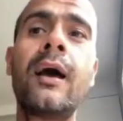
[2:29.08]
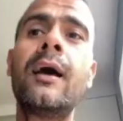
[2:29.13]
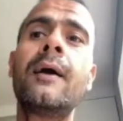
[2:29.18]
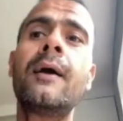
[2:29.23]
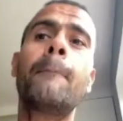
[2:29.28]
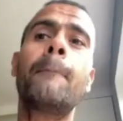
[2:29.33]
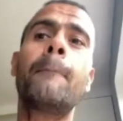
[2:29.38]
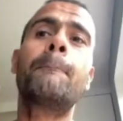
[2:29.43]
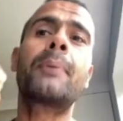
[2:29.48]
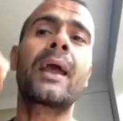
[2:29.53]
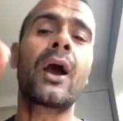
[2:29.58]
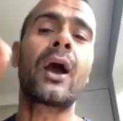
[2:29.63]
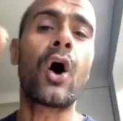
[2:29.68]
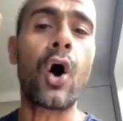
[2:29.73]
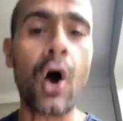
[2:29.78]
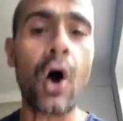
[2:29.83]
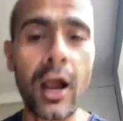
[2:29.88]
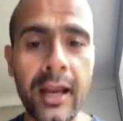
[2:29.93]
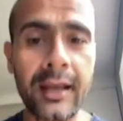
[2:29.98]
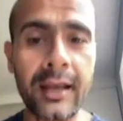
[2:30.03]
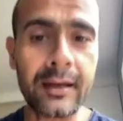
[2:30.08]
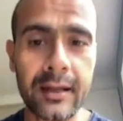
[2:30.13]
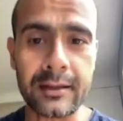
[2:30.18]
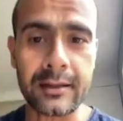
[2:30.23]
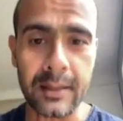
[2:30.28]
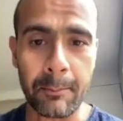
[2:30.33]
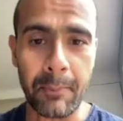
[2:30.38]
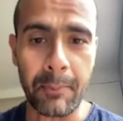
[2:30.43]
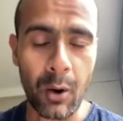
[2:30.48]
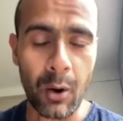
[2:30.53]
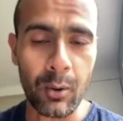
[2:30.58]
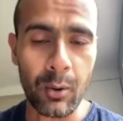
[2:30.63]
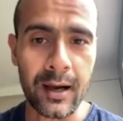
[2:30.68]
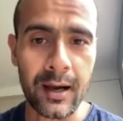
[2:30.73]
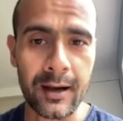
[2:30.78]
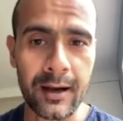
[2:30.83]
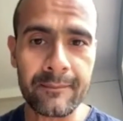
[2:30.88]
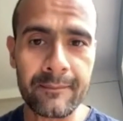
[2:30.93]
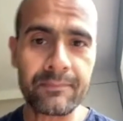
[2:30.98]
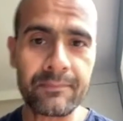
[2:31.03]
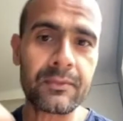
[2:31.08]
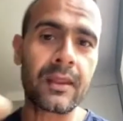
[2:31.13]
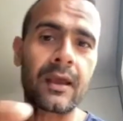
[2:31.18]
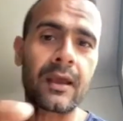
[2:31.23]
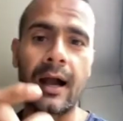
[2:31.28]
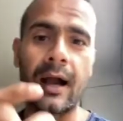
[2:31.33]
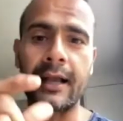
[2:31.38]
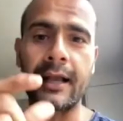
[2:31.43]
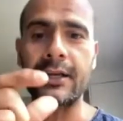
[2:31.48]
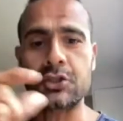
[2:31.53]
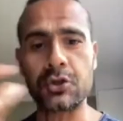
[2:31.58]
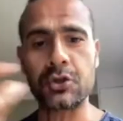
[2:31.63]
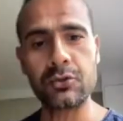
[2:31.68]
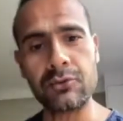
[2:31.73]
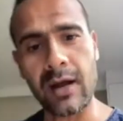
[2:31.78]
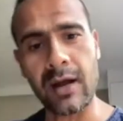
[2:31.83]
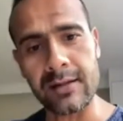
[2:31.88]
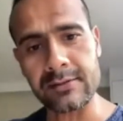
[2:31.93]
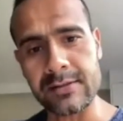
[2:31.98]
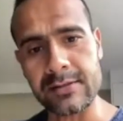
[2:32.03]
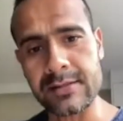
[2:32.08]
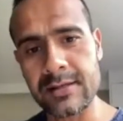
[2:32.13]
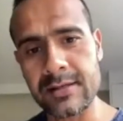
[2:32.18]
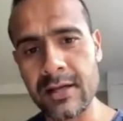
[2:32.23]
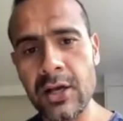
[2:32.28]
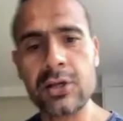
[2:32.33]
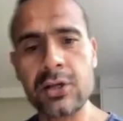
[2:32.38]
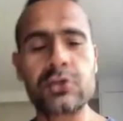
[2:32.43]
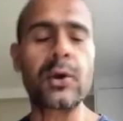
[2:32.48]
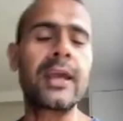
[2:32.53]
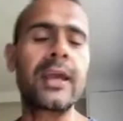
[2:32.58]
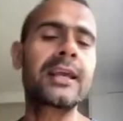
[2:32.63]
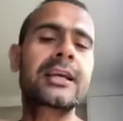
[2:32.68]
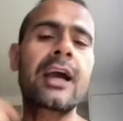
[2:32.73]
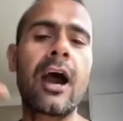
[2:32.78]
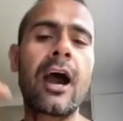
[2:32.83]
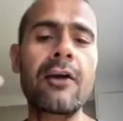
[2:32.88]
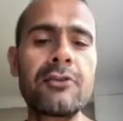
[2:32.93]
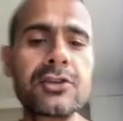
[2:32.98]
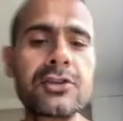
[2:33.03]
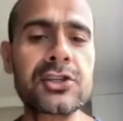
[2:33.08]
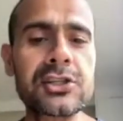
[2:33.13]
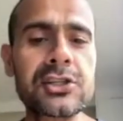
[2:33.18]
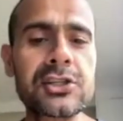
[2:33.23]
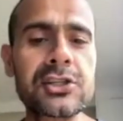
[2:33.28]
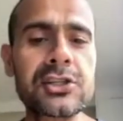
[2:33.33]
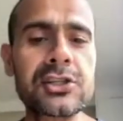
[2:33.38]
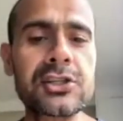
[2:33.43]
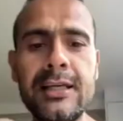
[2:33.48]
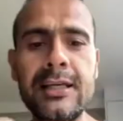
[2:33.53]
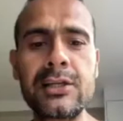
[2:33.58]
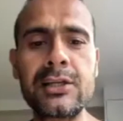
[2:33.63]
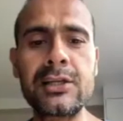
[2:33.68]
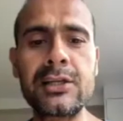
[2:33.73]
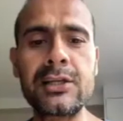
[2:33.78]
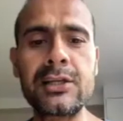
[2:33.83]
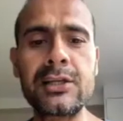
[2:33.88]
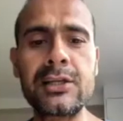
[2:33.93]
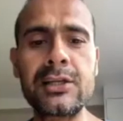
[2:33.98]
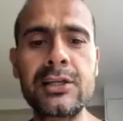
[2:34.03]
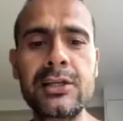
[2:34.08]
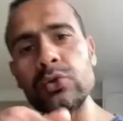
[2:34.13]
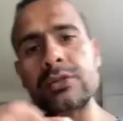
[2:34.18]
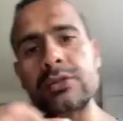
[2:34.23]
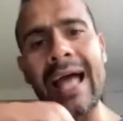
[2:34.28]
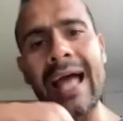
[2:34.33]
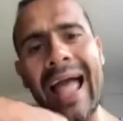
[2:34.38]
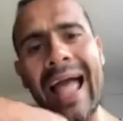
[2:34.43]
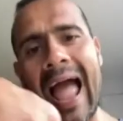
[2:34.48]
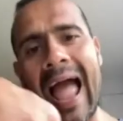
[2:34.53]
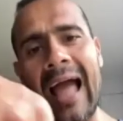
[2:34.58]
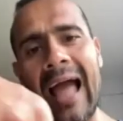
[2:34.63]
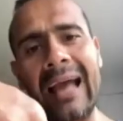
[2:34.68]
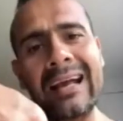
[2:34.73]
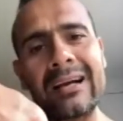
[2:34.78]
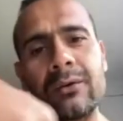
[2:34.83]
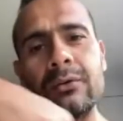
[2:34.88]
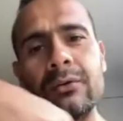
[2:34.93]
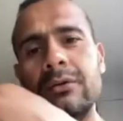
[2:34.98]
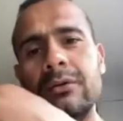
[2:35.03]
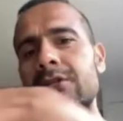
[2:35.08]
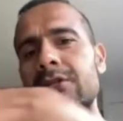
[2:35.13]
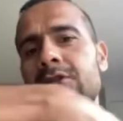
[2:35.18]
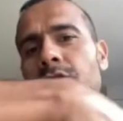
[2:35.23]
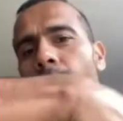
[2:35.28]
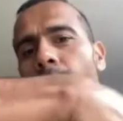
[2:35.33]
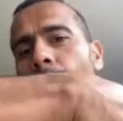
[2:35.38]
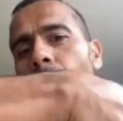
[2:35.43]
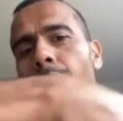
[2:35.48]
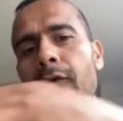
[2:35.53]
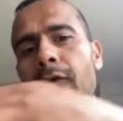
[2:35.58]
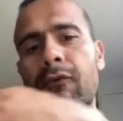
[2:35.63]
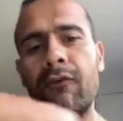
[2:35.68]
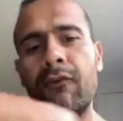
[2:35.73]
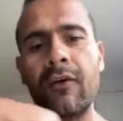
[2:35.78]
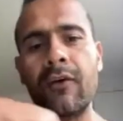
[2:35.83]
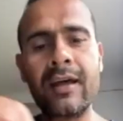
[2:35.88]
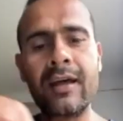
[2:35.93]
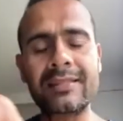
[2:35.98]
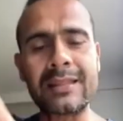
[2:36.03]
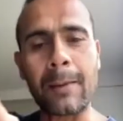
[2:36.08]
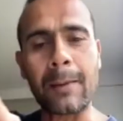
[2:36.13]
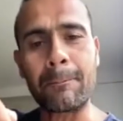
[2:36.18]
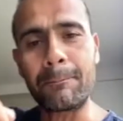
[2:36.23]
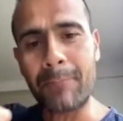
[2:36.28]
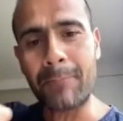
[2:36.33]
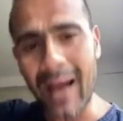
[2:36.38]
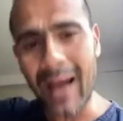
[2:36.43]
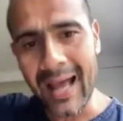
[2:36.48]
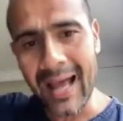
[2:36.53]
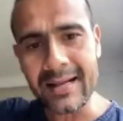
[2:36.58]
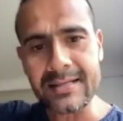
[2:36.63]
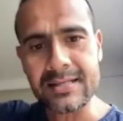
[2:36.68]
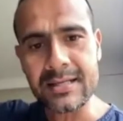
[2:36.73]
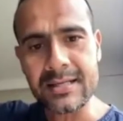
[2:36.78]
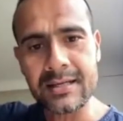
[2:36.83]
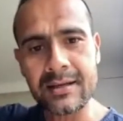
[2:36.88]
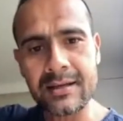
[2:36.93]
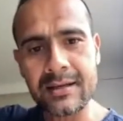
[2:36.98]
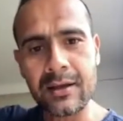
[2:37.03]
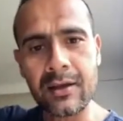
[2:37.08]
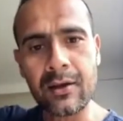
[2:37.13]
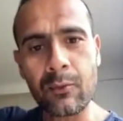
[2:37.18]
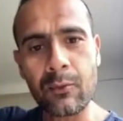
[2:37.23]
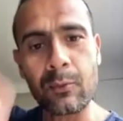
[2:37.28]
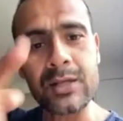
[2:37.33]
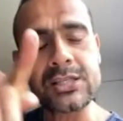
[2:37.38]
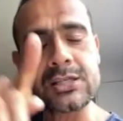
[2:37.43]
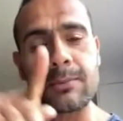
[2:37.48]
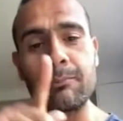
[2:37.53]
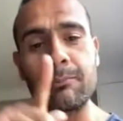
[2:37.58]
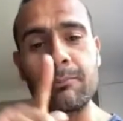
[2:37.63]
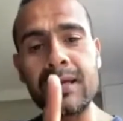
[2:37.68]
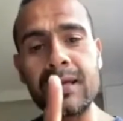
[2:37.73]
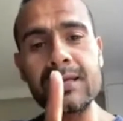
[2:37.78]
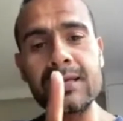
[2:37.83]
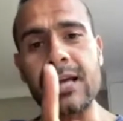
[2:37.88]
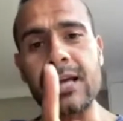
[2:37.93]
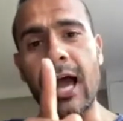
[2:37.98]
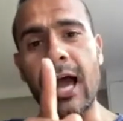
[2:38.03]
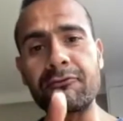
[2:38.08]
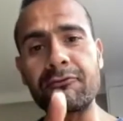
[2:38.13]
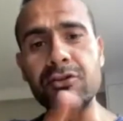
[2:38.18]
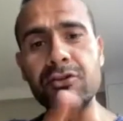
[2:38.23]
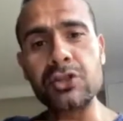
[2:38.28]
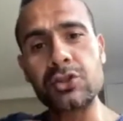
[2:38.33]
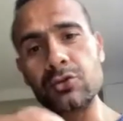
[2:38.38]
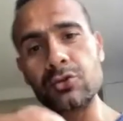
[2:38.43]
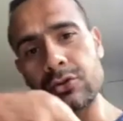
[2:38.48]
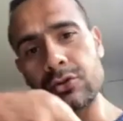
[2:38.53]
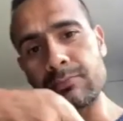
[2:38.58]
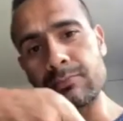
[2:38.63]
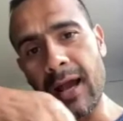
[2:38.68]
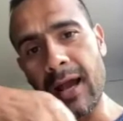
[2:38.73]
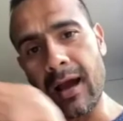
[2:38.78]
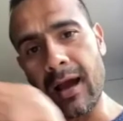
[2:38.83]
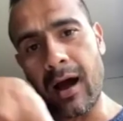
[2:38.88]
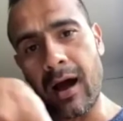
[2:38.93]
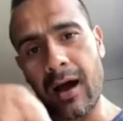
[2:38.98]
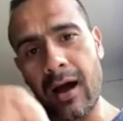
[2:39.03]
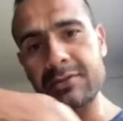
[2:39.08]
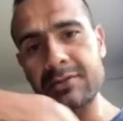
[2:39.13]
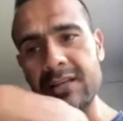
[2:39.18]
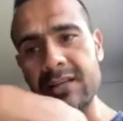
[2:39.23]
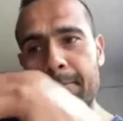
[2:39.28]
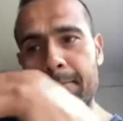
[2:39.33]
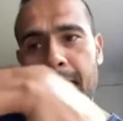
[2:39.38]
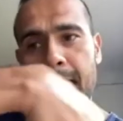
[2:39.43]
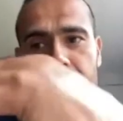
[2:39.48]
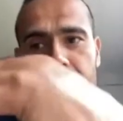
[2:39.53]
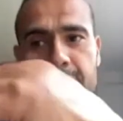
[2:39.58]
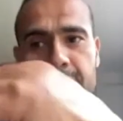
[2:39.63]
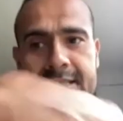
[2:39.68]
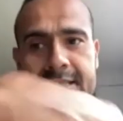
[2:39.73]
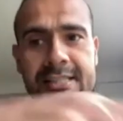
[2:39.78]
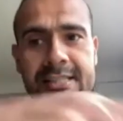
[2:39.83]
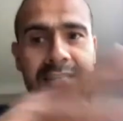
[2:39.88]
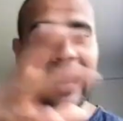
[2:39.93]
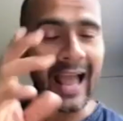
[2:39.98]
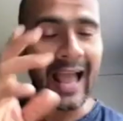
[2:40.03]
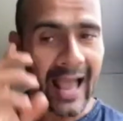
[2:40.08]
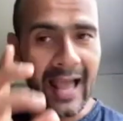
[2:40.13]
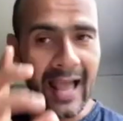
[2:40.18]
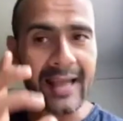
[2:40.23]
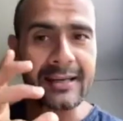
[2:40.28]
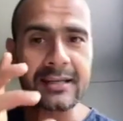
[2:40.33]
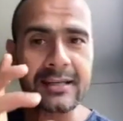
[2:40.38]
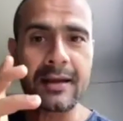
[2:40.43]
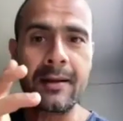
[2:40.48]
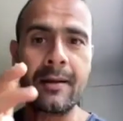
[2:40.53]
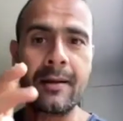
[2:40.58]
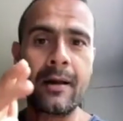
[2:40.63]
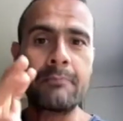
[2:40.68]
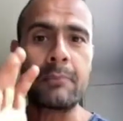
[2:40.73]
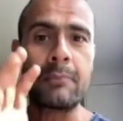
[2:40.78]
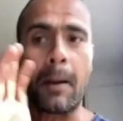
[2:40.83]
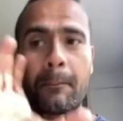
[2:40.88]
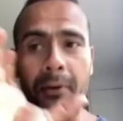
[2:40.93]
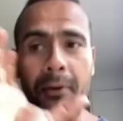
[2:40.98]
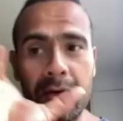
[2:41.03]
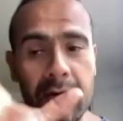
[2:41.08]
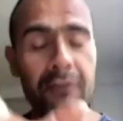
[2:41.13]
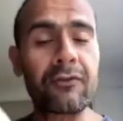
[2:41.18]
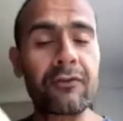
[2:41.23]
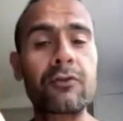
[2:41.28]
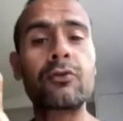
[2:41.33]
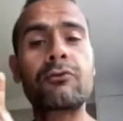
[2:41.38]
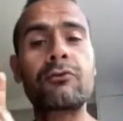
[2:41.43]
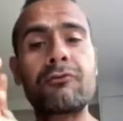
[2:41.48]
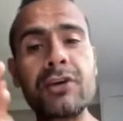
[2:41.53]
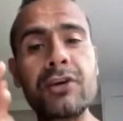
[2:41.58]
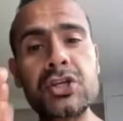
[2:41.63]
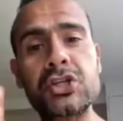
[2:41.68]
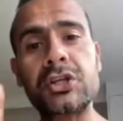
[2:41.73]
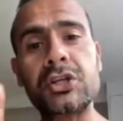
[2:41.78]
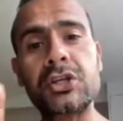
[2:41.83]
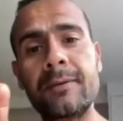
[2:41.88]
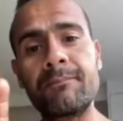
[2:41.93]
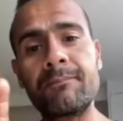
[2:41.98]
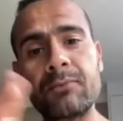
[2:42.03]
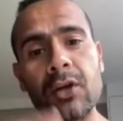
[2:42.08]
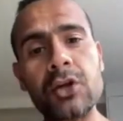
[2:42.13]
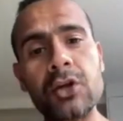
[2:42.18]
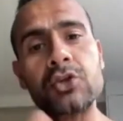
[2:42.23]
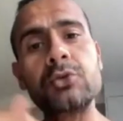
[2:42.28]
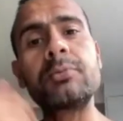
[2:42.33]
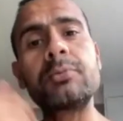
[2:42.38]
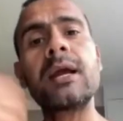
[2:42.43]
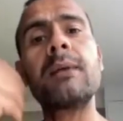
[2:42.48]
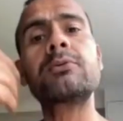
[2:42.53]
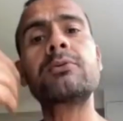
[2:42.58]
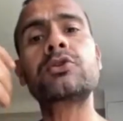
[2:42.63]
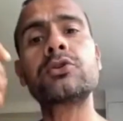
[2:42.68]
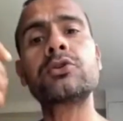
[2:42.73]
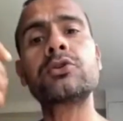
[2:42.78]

behind the bowler, I get 2 runs. So it encourages me to use the angles of the bat, which means I have to use my arms and my wrists and my peripheral vision to be able to